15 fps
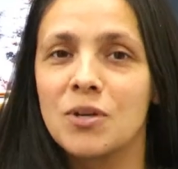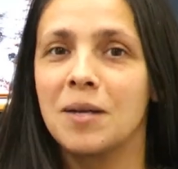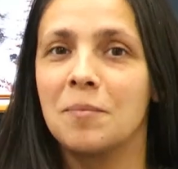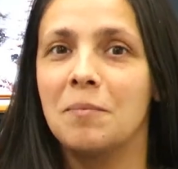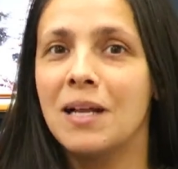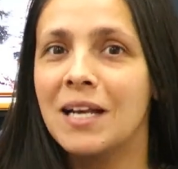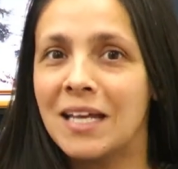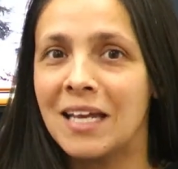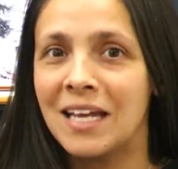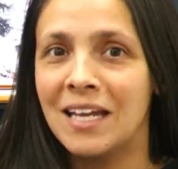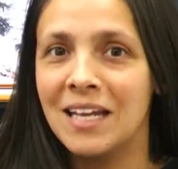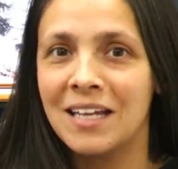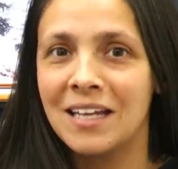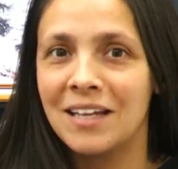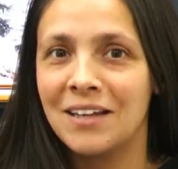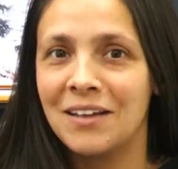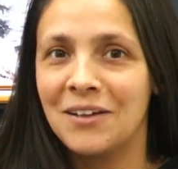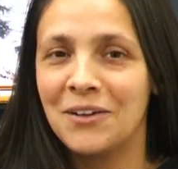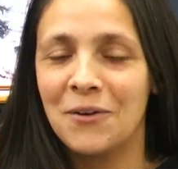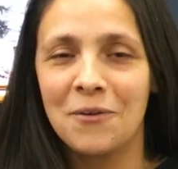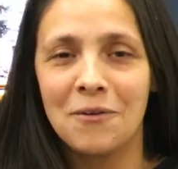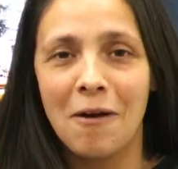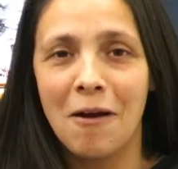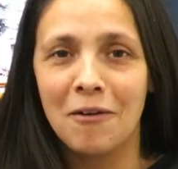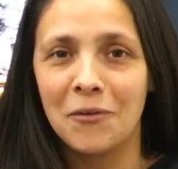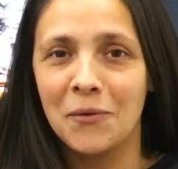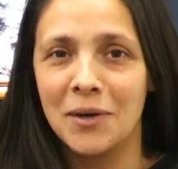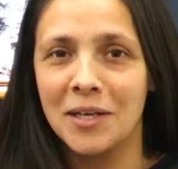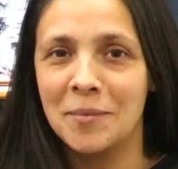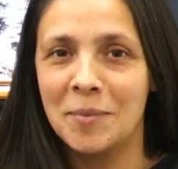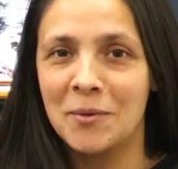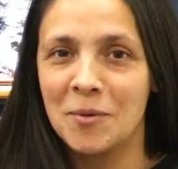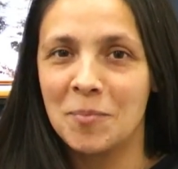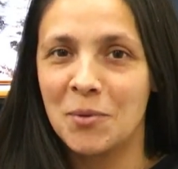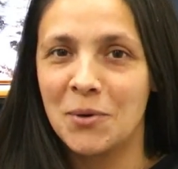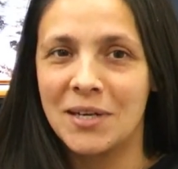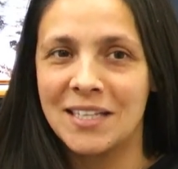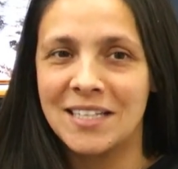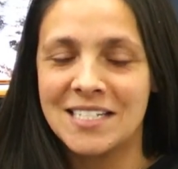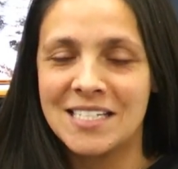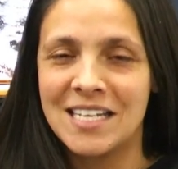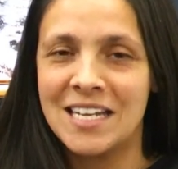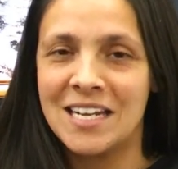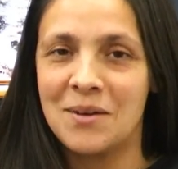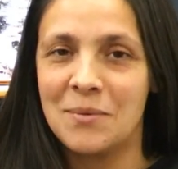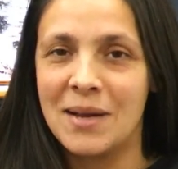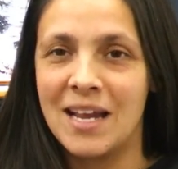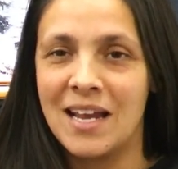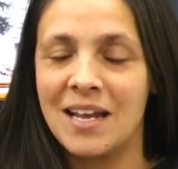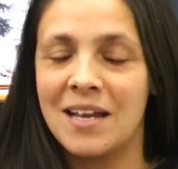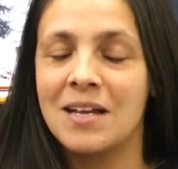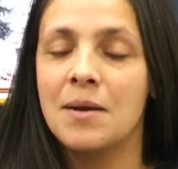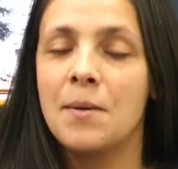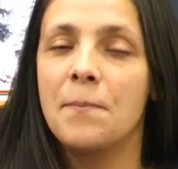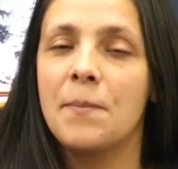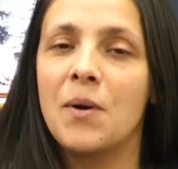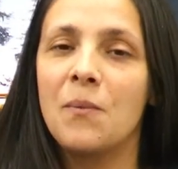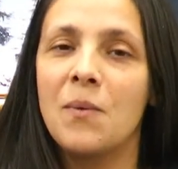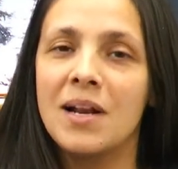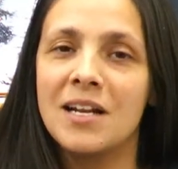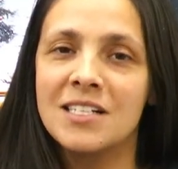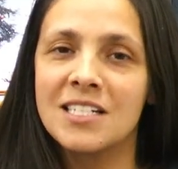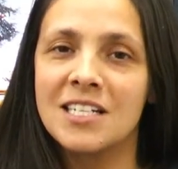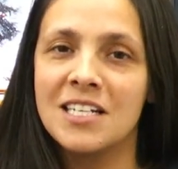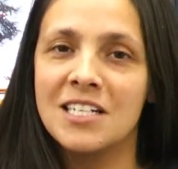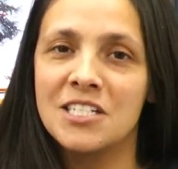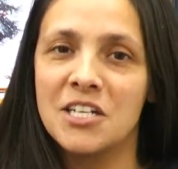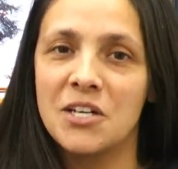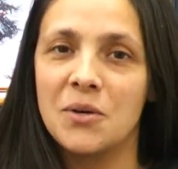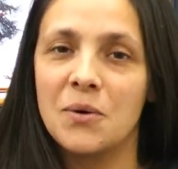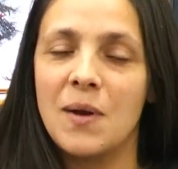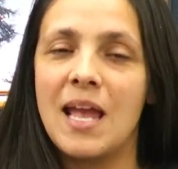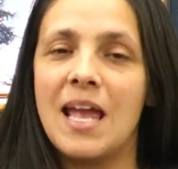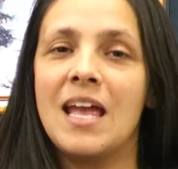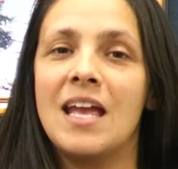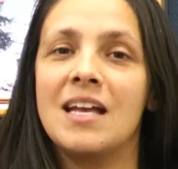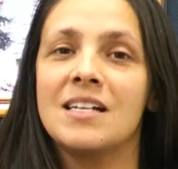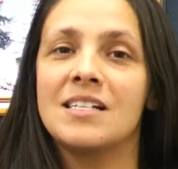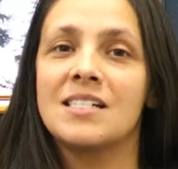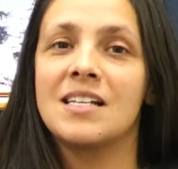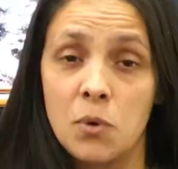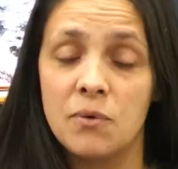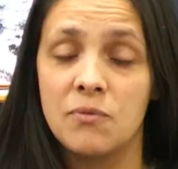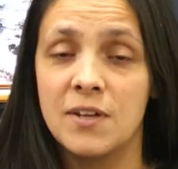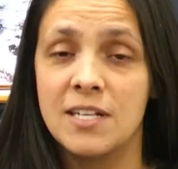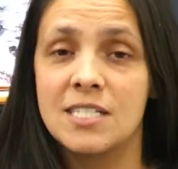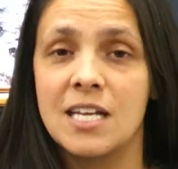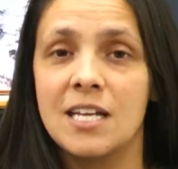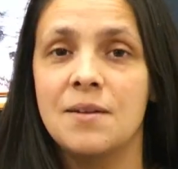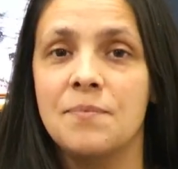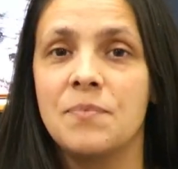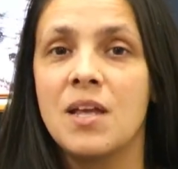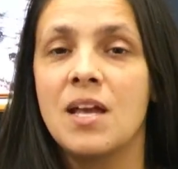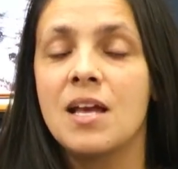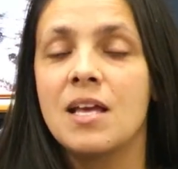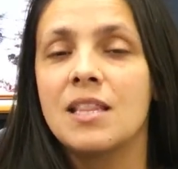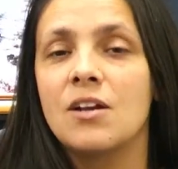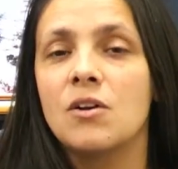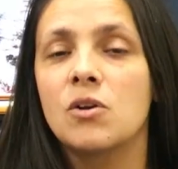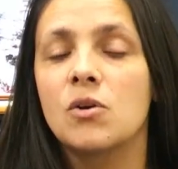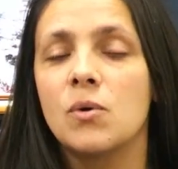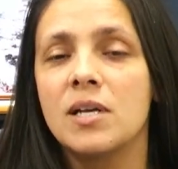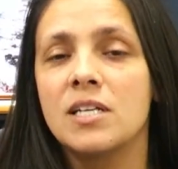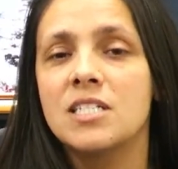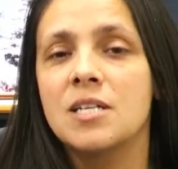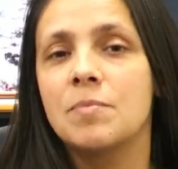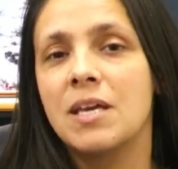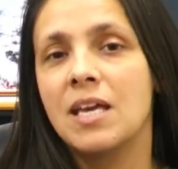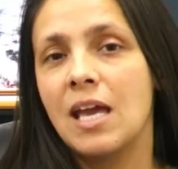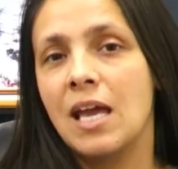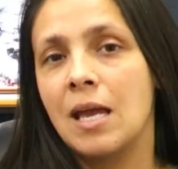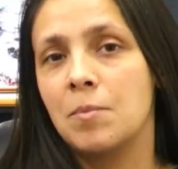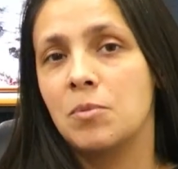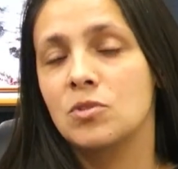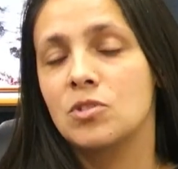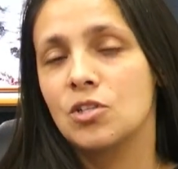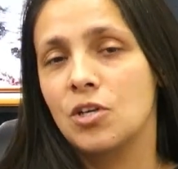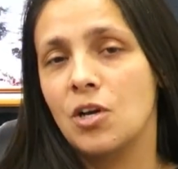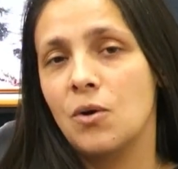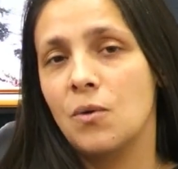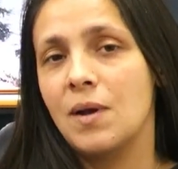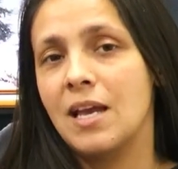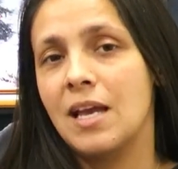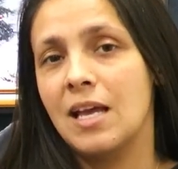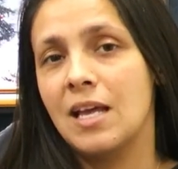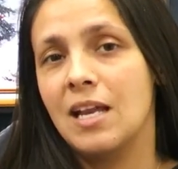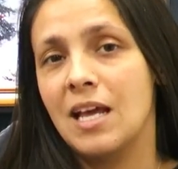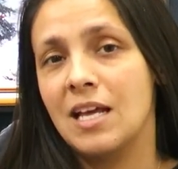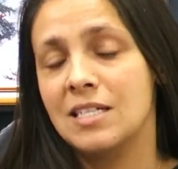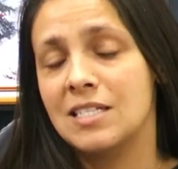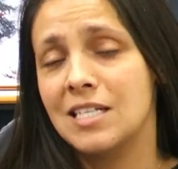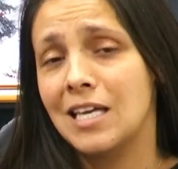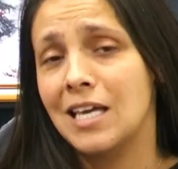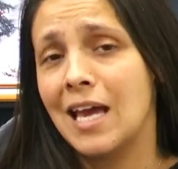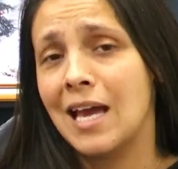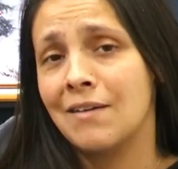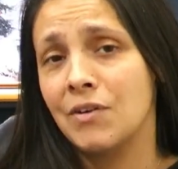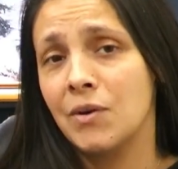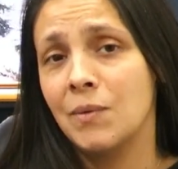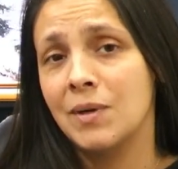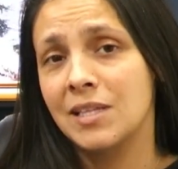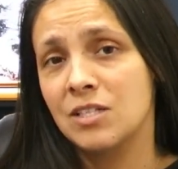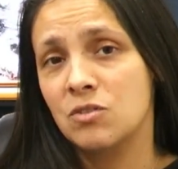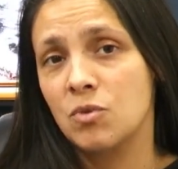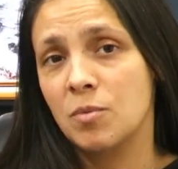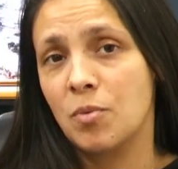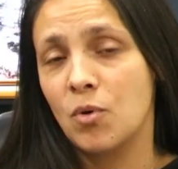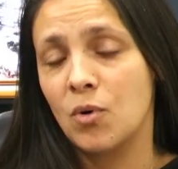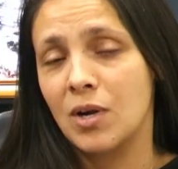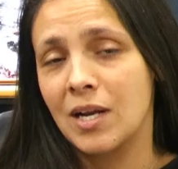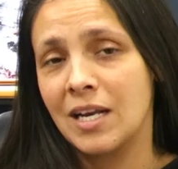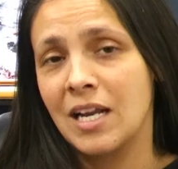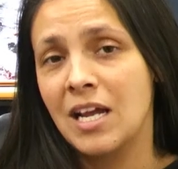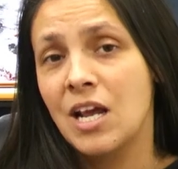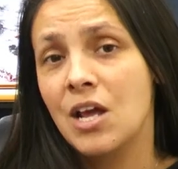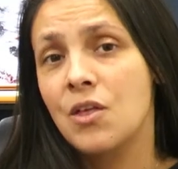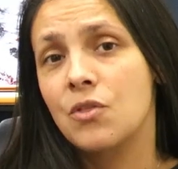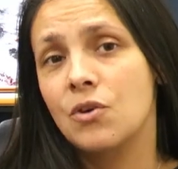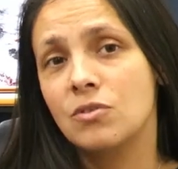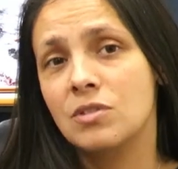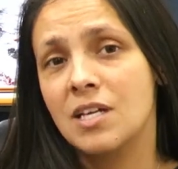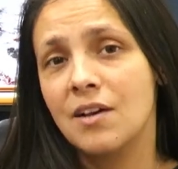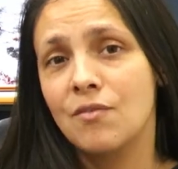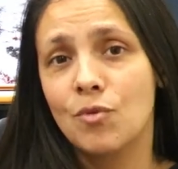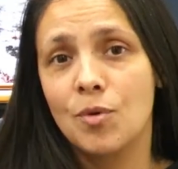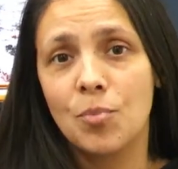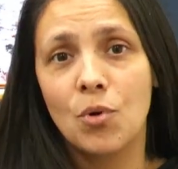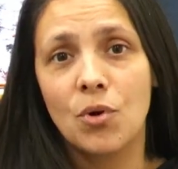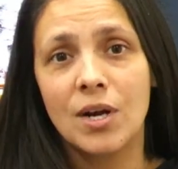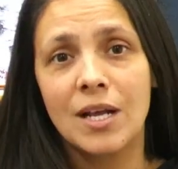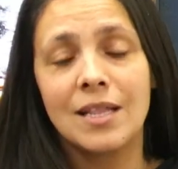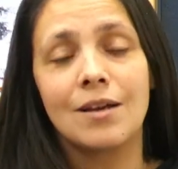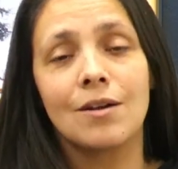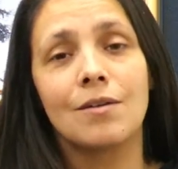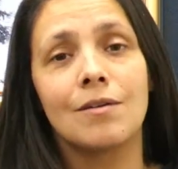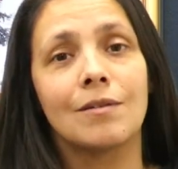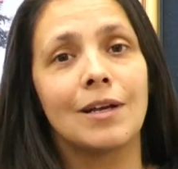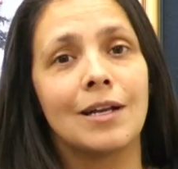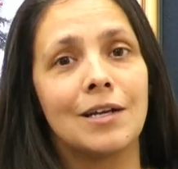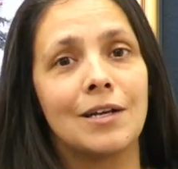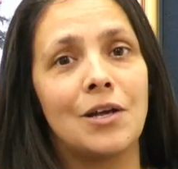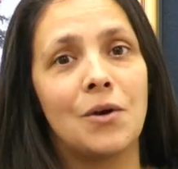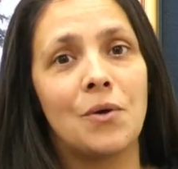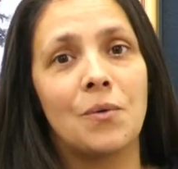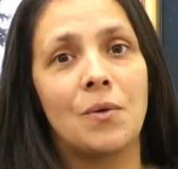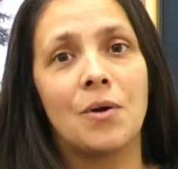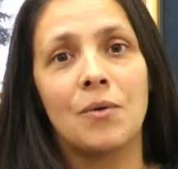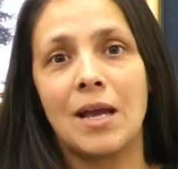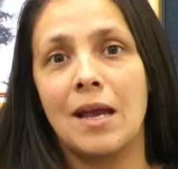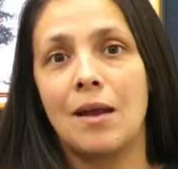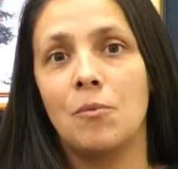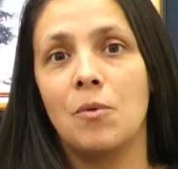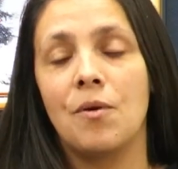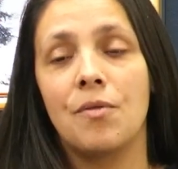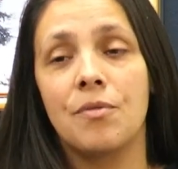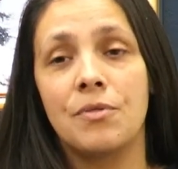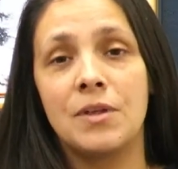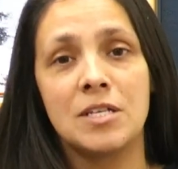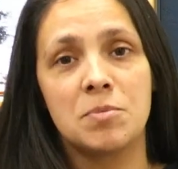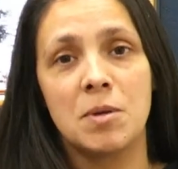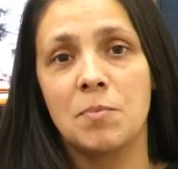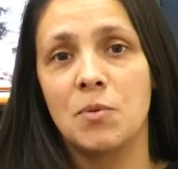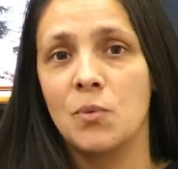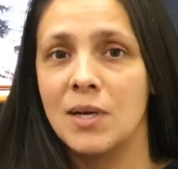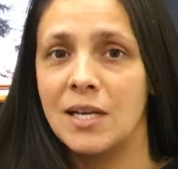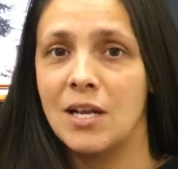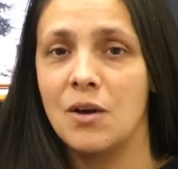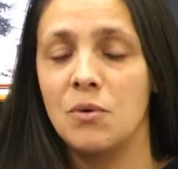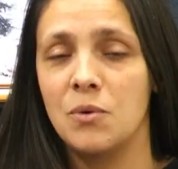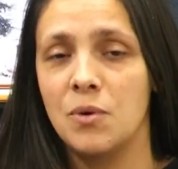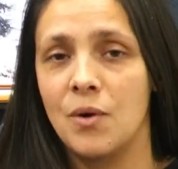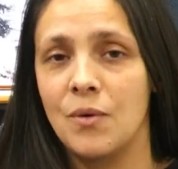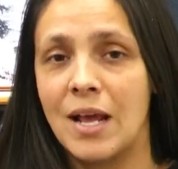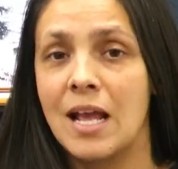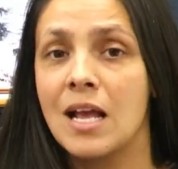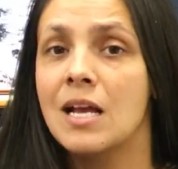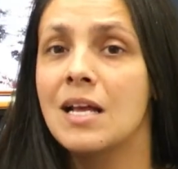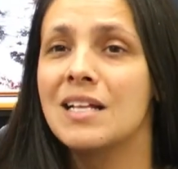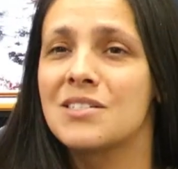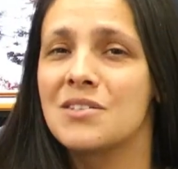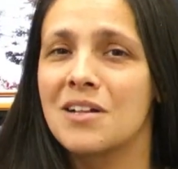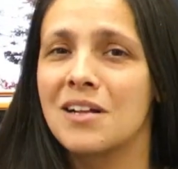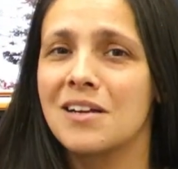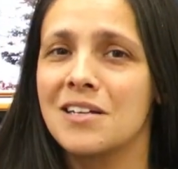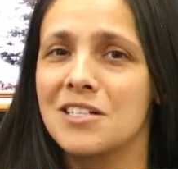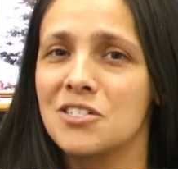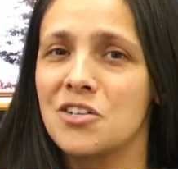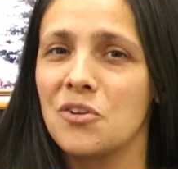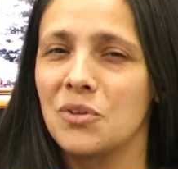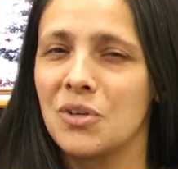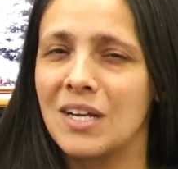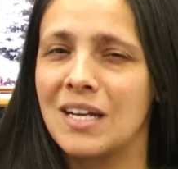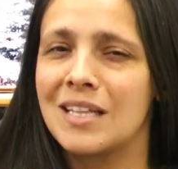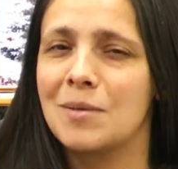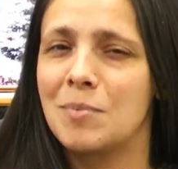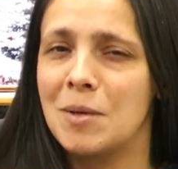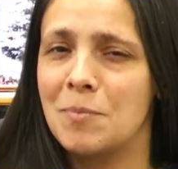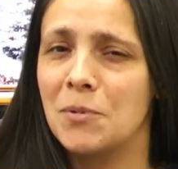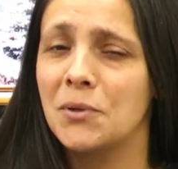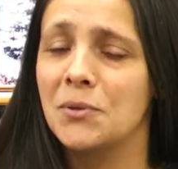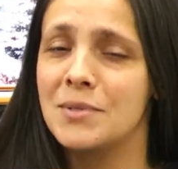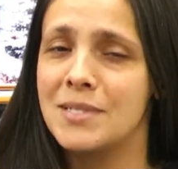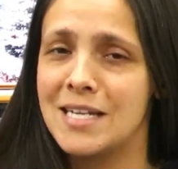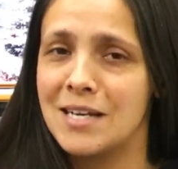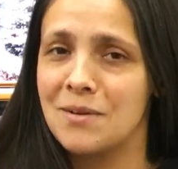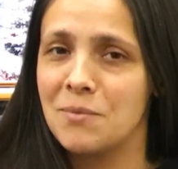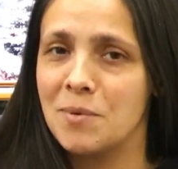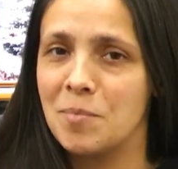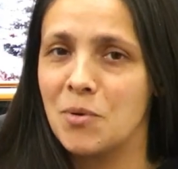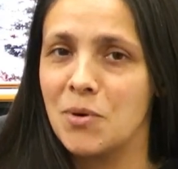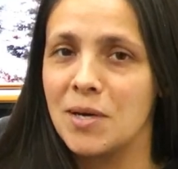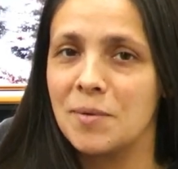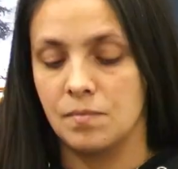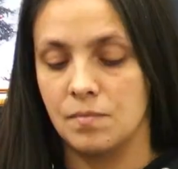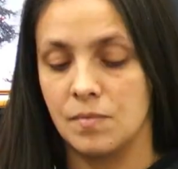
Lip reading: money, you're not going to be reporting this anyway. But what it's going to do is, Benson, they're going to be able to go in and see everyone that's reported. Those that have reported, they're going to know, okay, well, these people we know who own it. So they're going to start looking at the people who didn't report.